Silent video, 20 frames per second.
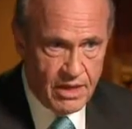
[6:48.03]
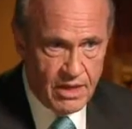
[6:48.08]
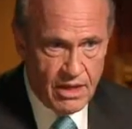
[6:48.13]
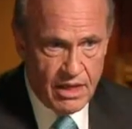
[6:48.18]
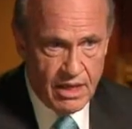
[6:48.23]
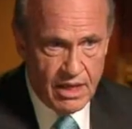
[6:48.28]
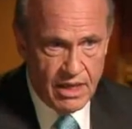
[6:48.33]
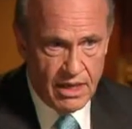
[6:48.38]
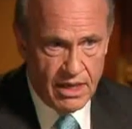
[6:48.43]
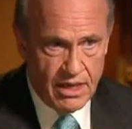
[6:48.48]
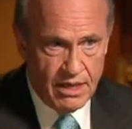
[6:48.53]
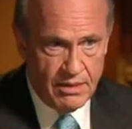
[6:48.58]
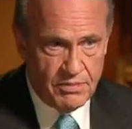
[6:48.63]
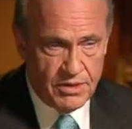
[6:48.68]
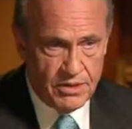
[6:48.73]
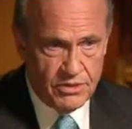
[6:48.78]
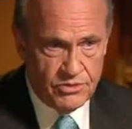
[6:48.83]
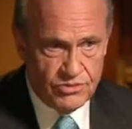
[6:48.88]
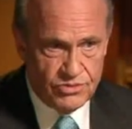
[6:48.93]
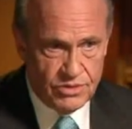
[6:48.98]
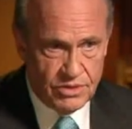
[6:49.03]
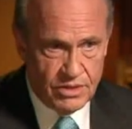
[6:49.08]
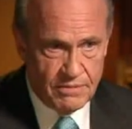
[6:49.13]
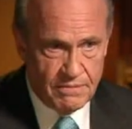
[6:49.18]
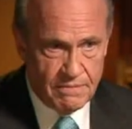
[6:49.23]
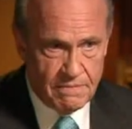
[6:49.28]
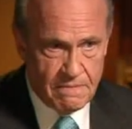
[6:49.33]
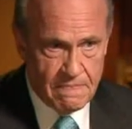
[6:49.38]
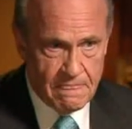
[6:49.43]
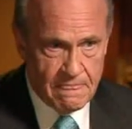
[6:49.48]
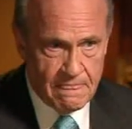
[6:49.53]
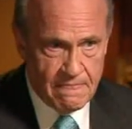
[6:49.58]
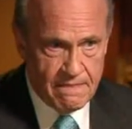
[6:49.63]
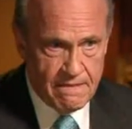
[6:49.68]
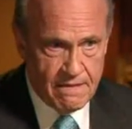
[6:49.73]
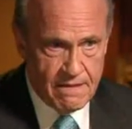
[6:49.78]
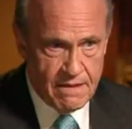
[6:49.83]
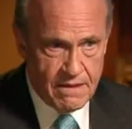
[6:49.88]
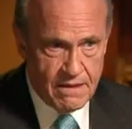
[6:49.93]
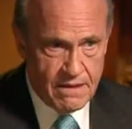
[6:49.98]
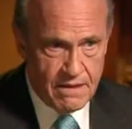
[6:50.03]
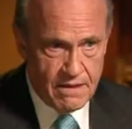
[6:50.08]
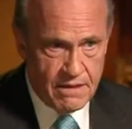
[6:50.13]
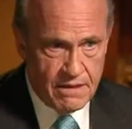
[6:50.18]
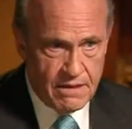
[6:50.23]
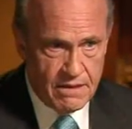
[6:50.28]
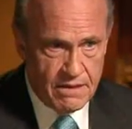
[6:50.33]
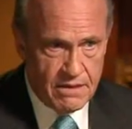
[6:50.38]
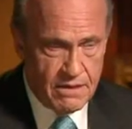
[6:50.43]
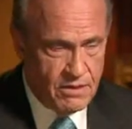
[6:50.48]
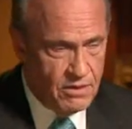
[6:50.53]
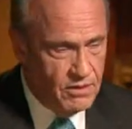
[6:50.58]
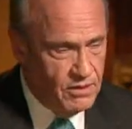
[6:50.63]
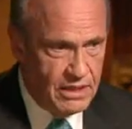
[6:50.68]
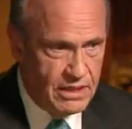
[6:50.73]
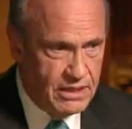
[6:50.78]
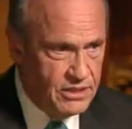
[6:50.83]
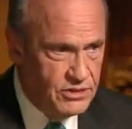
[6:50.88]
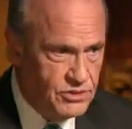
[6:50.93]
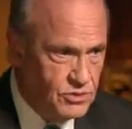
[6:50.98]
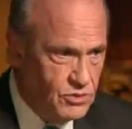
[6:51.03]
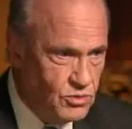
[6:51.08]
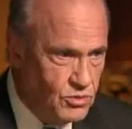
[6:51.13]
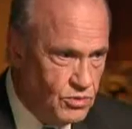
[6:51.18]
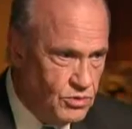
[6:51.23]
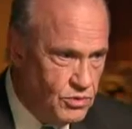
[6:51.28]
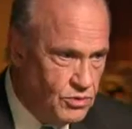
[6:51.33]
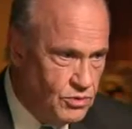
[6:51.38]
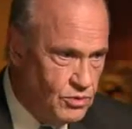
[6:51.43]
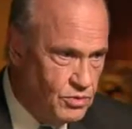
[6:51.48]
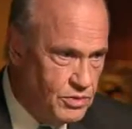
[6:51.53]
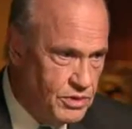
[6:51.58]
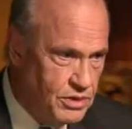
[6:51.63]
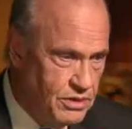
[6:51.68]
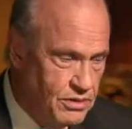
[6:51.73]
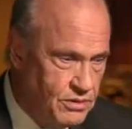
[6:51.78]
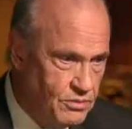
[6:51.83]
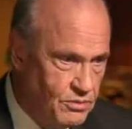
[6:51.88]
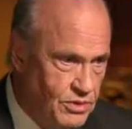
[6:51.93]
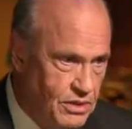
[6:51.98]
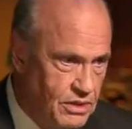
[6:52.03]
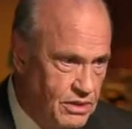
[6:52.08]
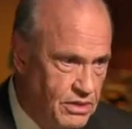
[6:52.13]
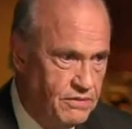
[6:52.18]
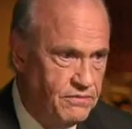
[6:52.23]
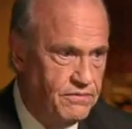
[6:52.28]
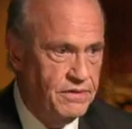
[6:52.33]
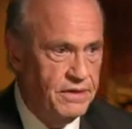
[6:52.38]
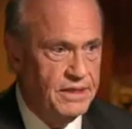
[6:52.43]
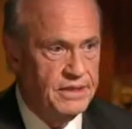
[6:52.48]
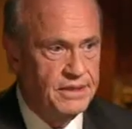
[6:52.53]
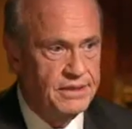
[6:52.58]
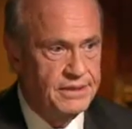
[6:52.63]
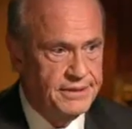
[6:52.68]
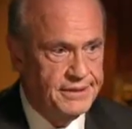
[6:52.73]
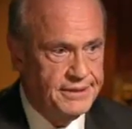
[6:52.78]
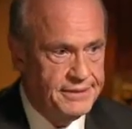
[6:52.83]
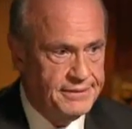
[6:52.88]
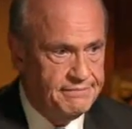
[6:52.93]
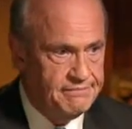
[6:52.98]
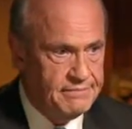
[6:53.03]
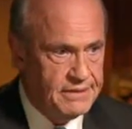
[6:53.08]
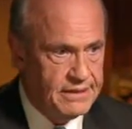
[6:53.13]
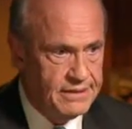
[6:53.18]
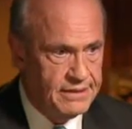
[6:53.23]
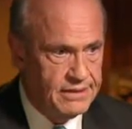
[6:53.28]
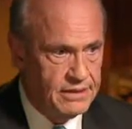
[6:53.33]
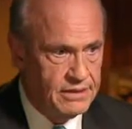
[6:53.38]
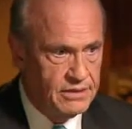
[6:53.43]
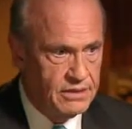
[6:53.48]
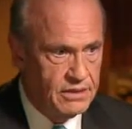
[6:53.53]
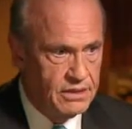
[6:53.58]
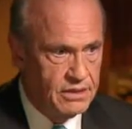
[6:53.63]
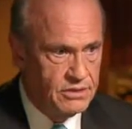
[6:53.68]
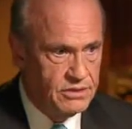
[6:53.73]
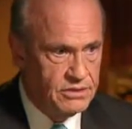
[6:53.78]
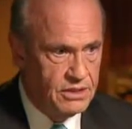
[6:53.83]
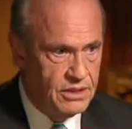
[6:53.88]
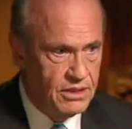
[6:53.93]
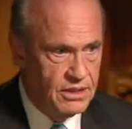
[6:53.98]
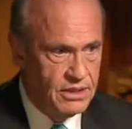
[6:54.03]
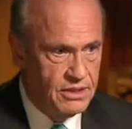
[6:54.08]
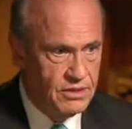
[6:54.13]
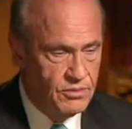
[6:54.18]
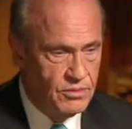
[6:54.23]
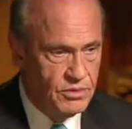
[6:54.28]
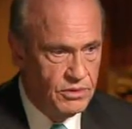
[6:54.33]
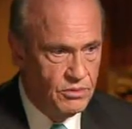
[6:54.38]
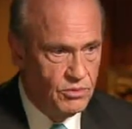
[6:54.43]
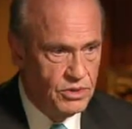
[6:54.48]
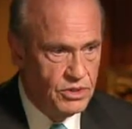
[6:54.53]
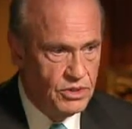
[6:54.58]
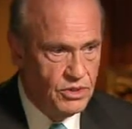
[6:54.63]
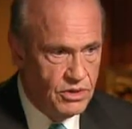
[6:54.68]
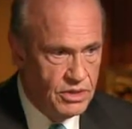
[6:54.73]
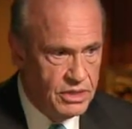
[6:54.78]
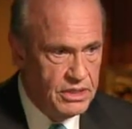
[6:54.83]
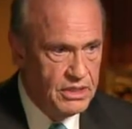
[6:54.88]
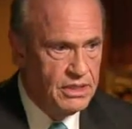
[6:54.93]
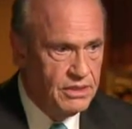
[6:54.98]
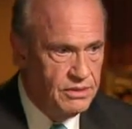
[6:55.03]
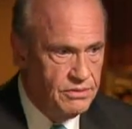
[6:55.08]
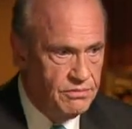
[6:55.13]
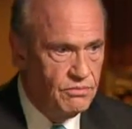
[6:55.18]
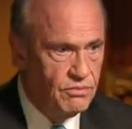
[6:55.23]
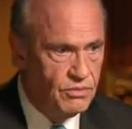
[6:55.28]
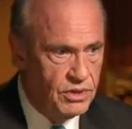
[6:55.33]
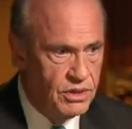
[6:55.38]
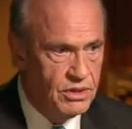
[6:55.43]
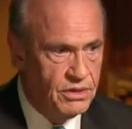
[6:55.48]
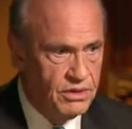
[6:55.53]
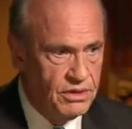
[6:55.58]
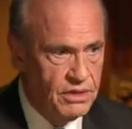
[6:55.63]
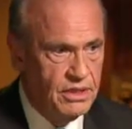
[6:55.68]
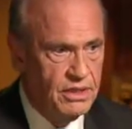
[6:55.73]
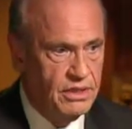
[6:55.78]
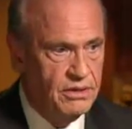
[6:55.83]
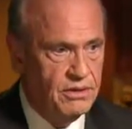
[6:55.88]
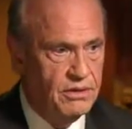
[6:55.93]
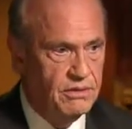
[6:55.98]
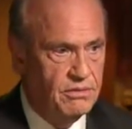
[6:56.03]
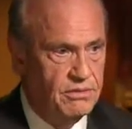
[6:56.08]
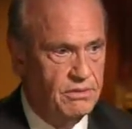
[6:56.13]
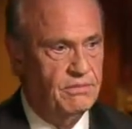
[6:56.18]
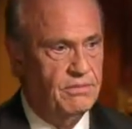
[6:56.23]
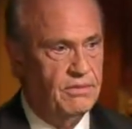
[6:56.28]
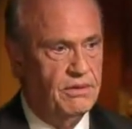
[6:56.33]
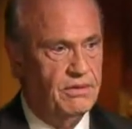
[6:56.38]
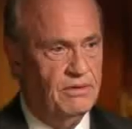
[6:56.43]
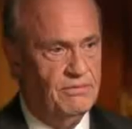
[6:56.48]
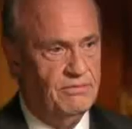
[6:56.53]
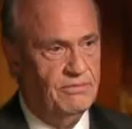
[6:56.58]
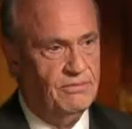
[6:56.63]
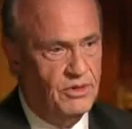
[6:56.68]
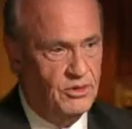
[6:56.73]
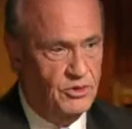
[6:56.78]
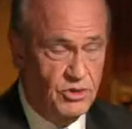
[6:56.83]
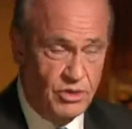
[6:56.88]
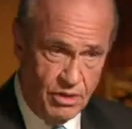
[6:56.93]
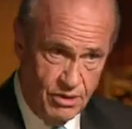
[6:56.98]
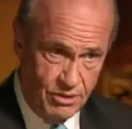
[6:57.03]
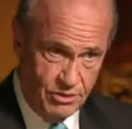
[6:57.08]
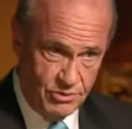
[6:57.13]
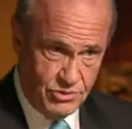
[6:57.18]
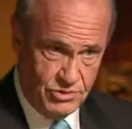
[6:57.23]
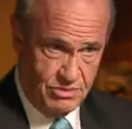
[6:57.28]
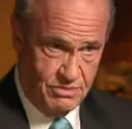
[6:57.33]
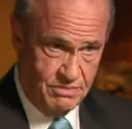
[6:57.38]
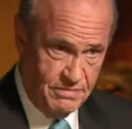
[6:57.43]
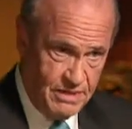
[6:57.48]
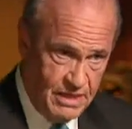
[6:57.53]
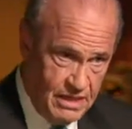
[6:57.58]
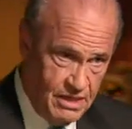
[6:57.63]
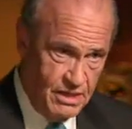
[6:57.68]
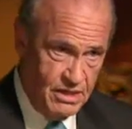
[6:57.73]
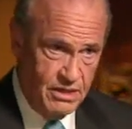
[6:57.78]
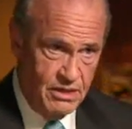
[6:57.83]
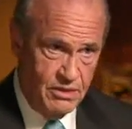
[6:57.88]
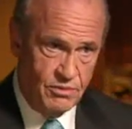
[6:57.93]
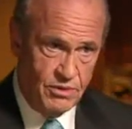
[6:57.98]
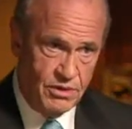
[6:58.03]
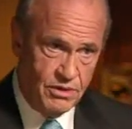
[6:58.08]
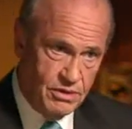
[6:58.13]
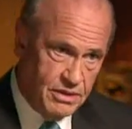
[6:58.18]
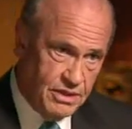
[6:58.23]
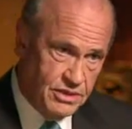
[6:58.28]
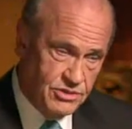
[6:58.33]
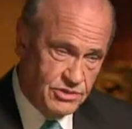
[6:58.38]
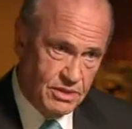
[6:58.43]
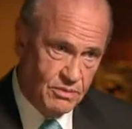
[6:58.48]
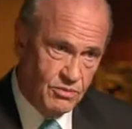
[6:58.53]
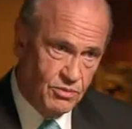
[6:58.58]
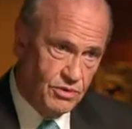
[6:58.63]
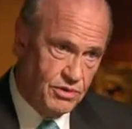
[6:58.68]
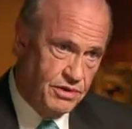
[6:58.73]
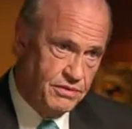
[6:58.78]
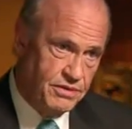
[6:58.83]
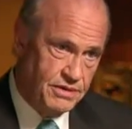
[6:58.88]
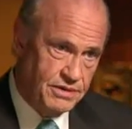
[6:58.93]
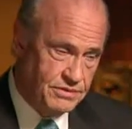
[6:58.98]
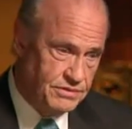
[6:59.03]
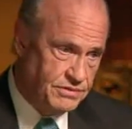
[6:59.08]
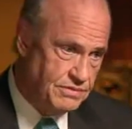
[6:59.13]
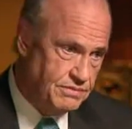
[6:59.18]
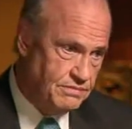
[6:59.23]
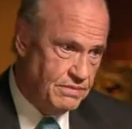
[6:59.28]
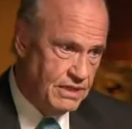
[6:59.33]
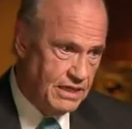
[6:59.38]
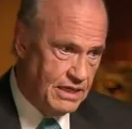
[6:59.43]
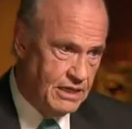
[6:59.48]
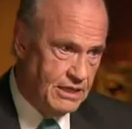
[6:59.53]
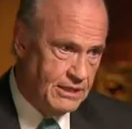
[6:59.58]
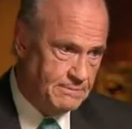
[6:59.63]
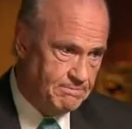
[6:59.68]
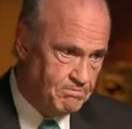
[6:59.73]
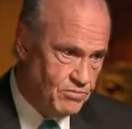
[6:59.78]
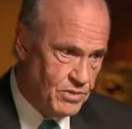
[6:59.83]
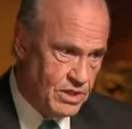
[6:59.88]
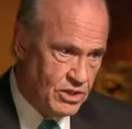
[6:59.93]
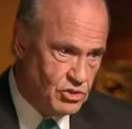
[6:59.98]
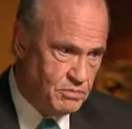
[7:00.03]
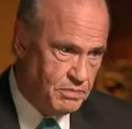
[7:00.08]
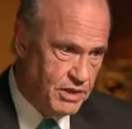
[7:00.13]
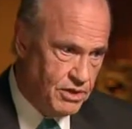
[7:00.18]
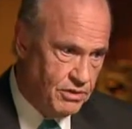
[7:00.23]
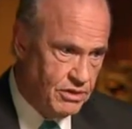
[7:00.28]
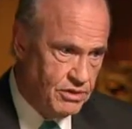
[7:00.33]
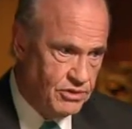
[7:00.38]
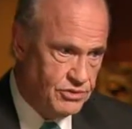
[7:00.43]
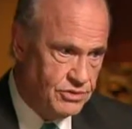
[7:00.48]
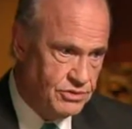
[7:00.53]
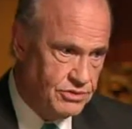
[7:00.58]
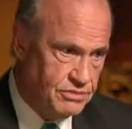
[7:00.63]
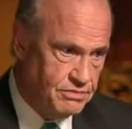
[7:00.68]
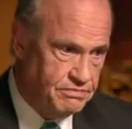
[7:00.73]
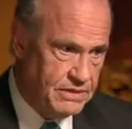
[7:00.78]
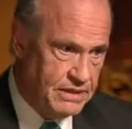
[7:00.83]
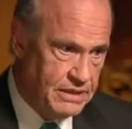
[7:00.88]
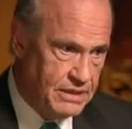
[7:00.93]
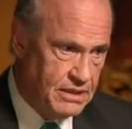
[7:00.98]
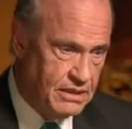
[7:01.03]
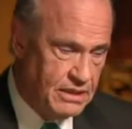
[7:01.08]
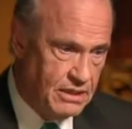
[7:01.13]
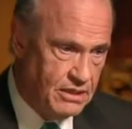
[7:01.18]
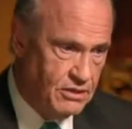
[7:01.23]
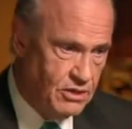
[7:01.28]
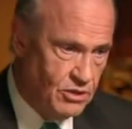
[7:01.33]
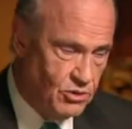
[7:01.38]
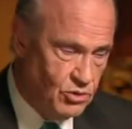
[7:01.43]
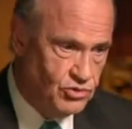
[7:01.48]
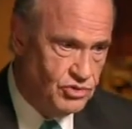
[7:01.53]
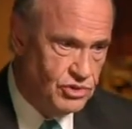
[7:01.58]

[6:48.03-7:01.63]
You're coming off of a Republican administration for 8 years. Well, it's the world we live in, Charlie. We're going to need adults. We're going to need someone that's had experience and